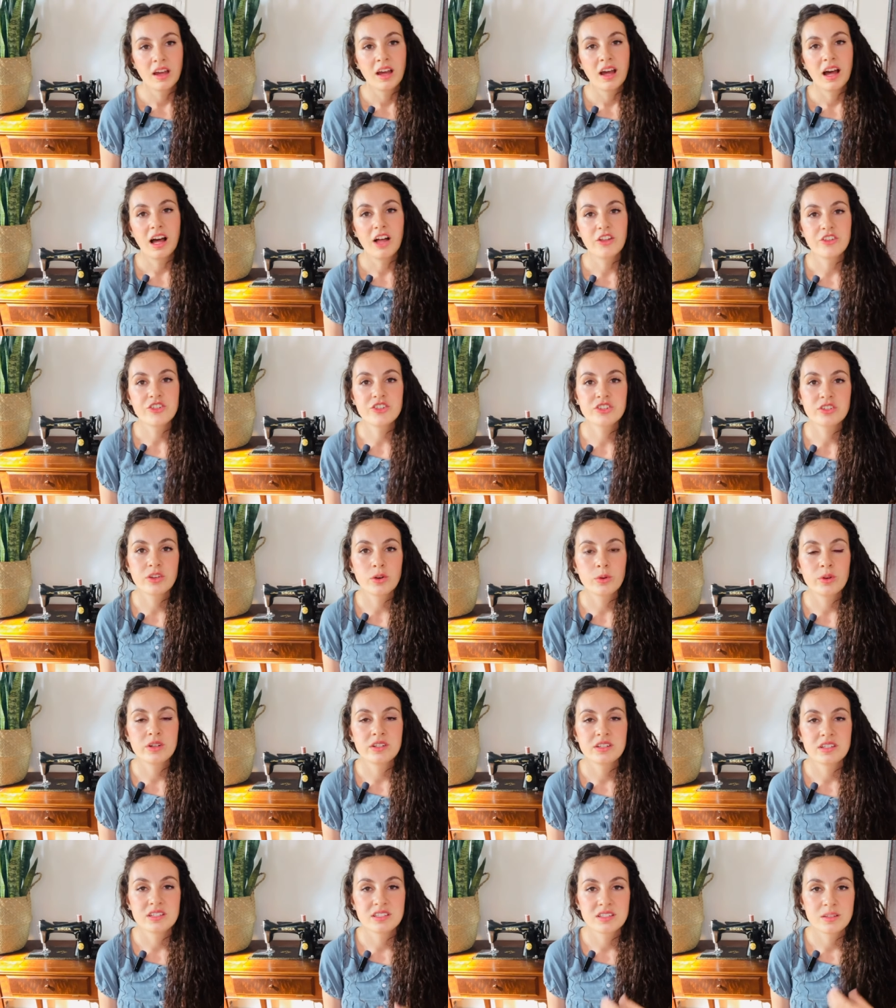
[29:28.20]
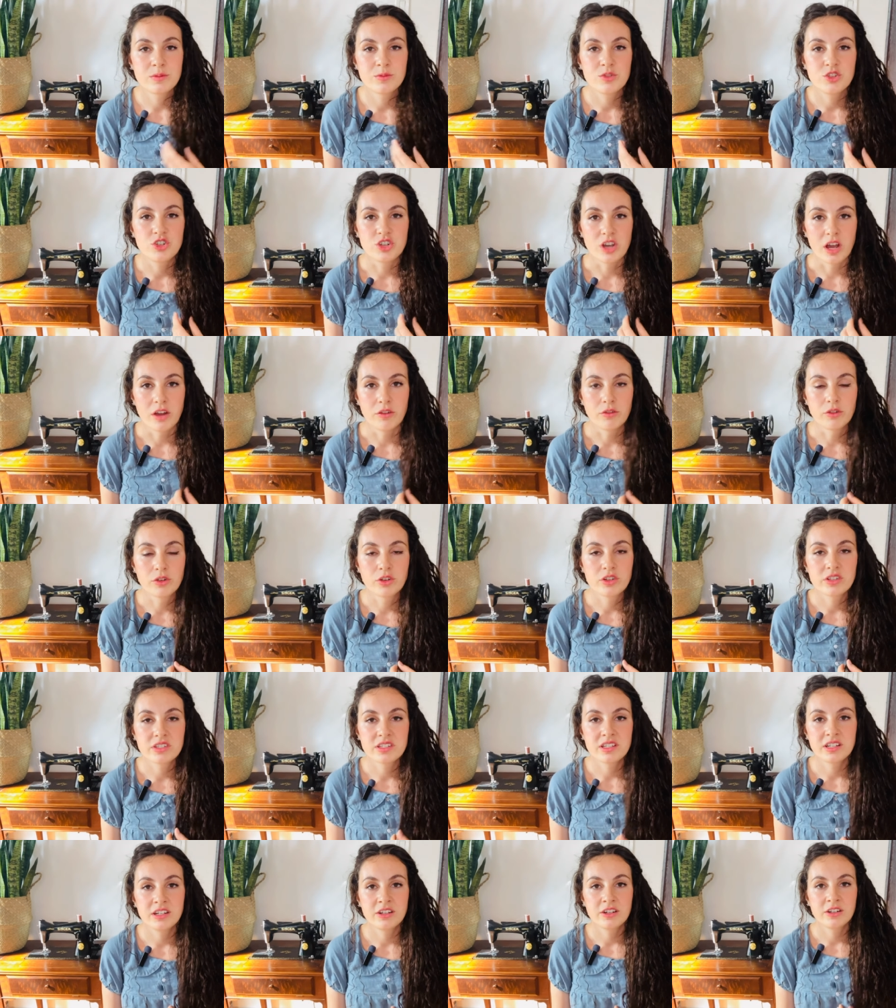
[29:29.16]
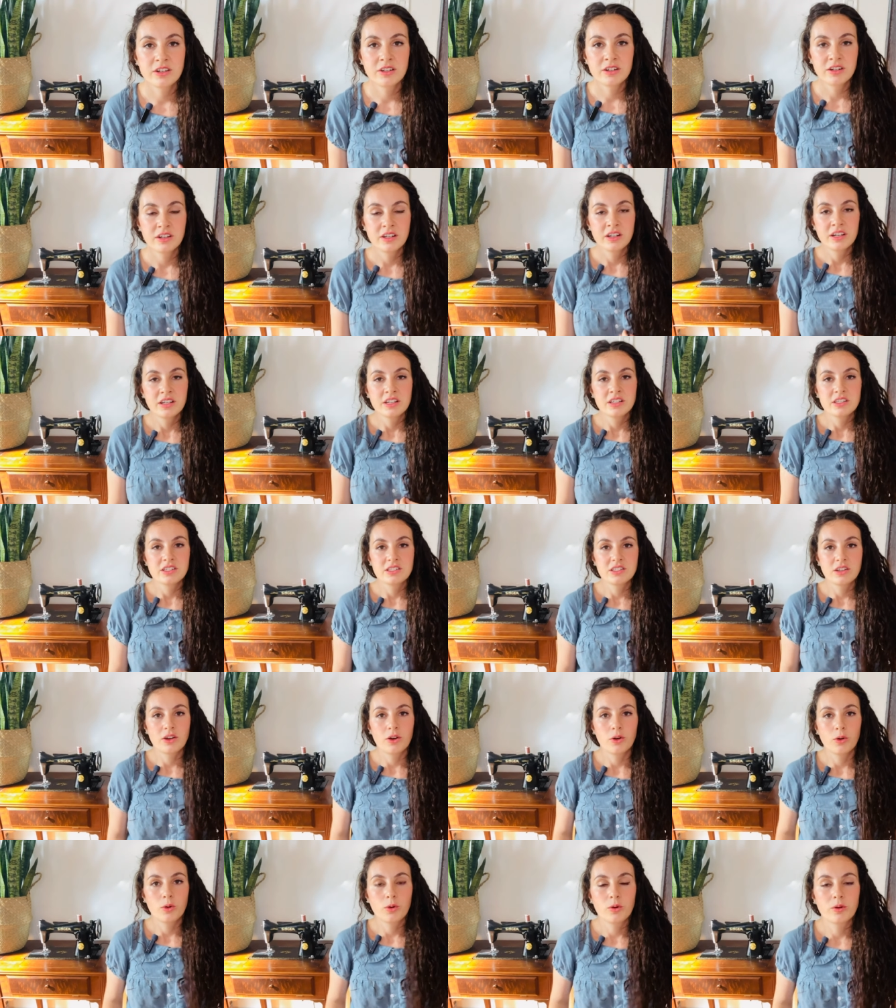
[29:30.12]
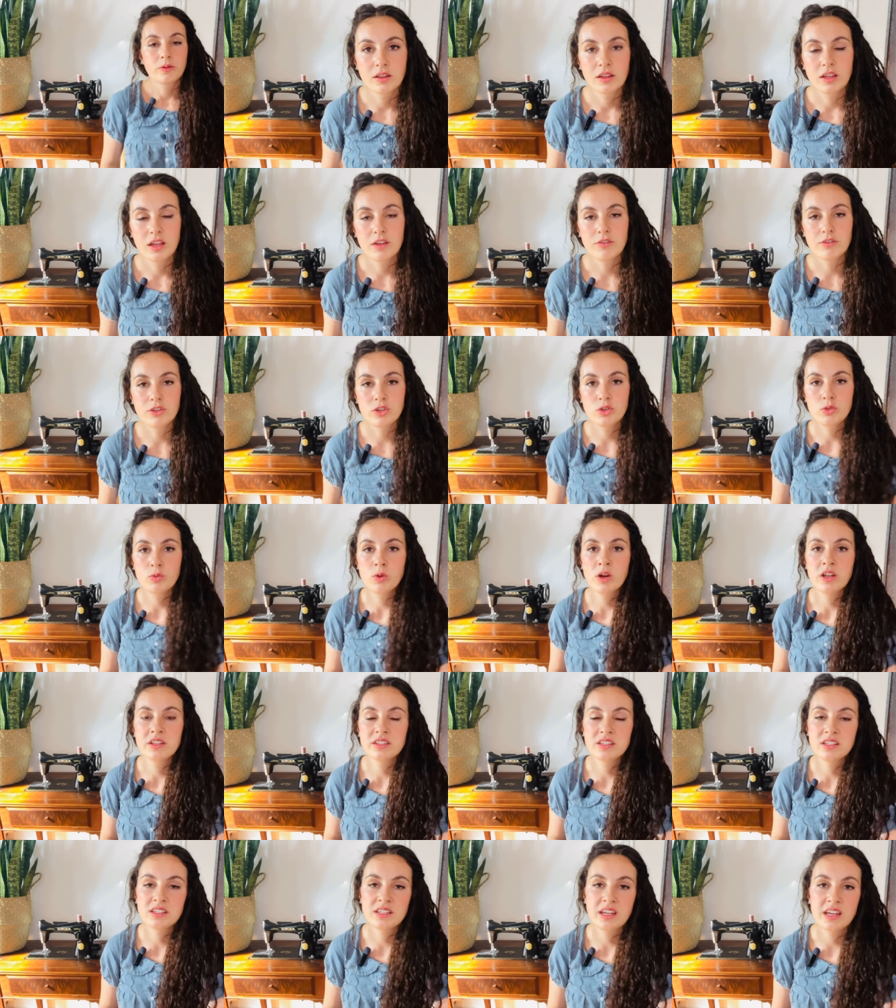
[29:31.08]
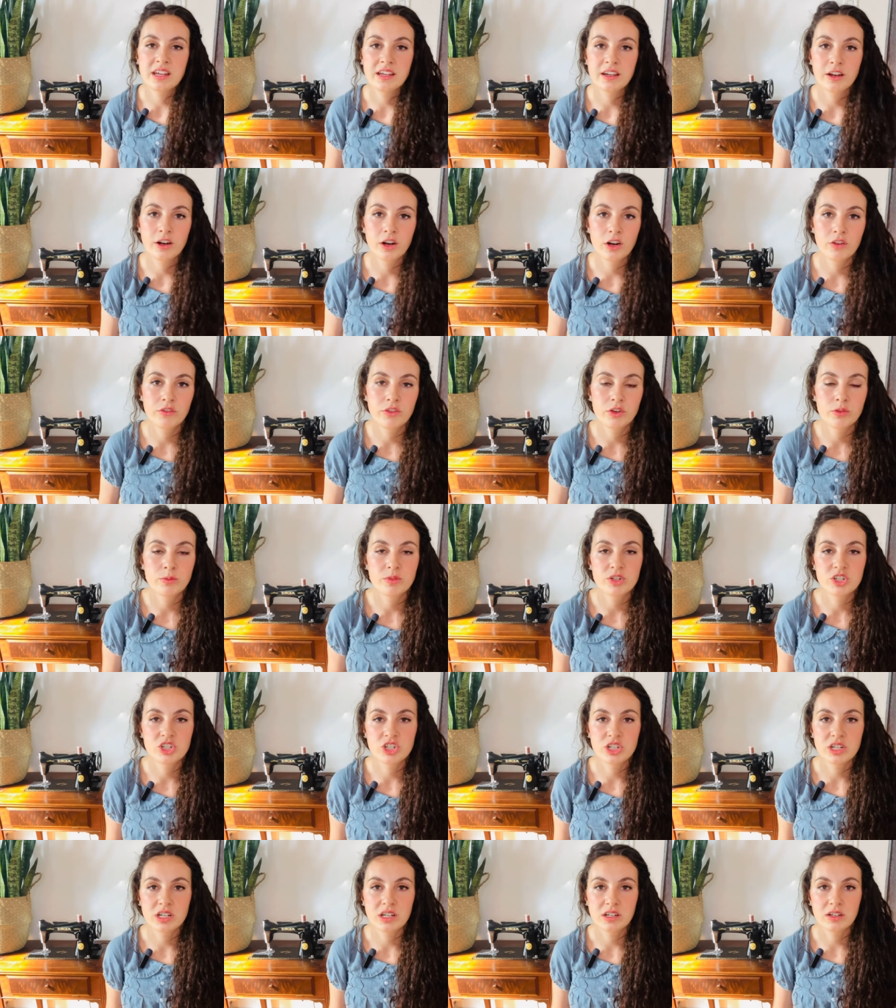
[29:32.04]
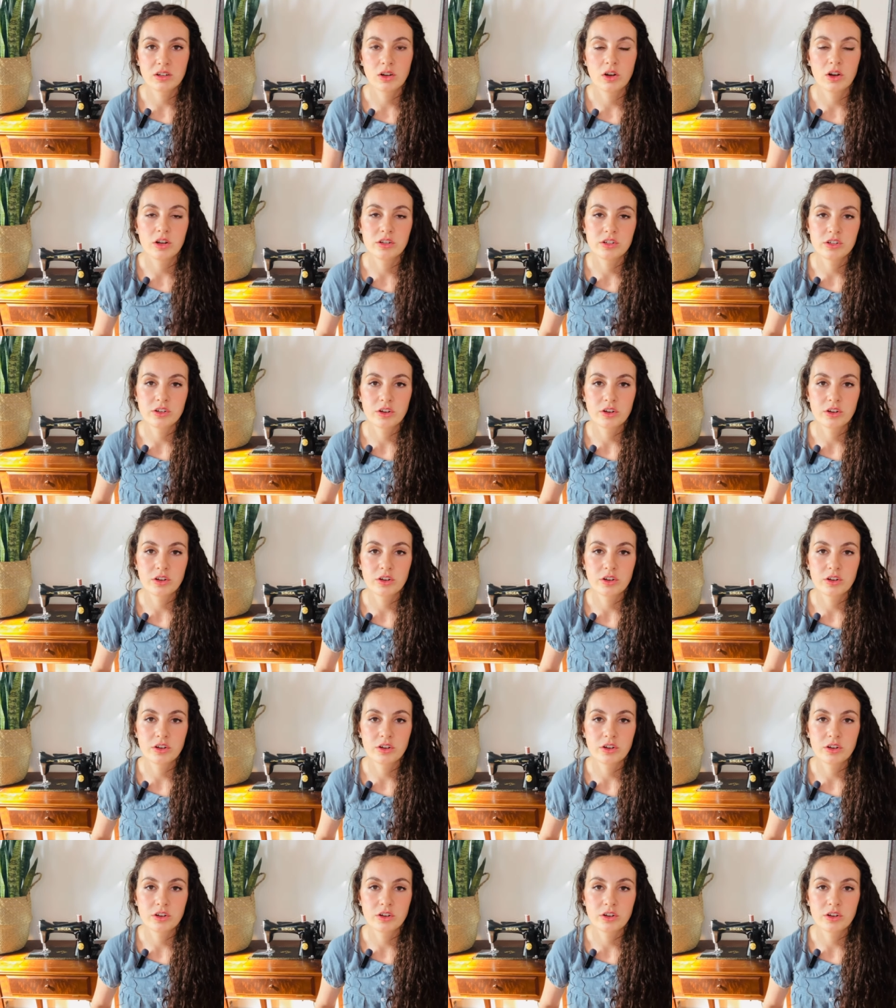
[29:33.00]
I'll just go into some generals here. So if you want to take care of your machine on your